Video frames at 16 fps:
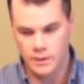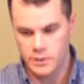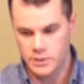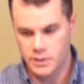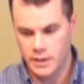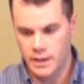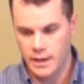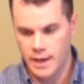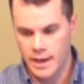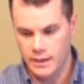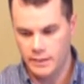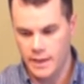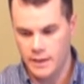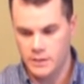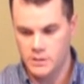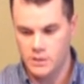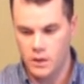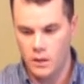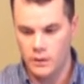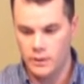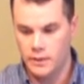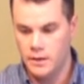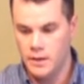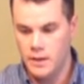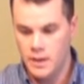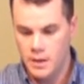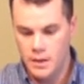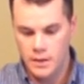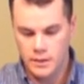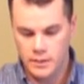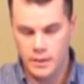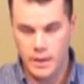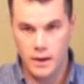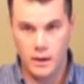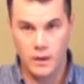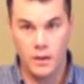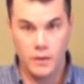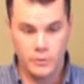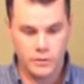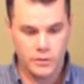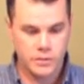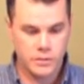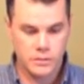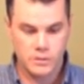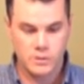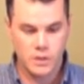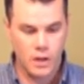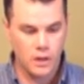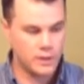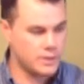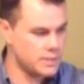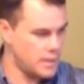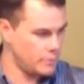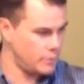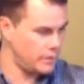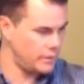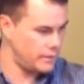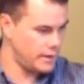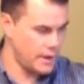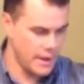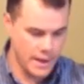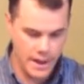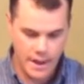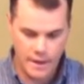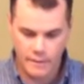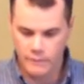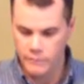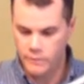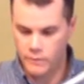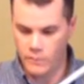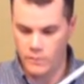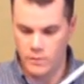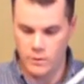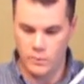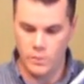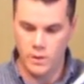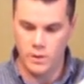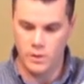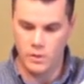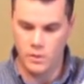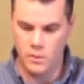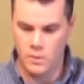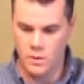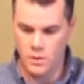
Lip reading: Just to connect that solid to that other solid segment that I have. There we go.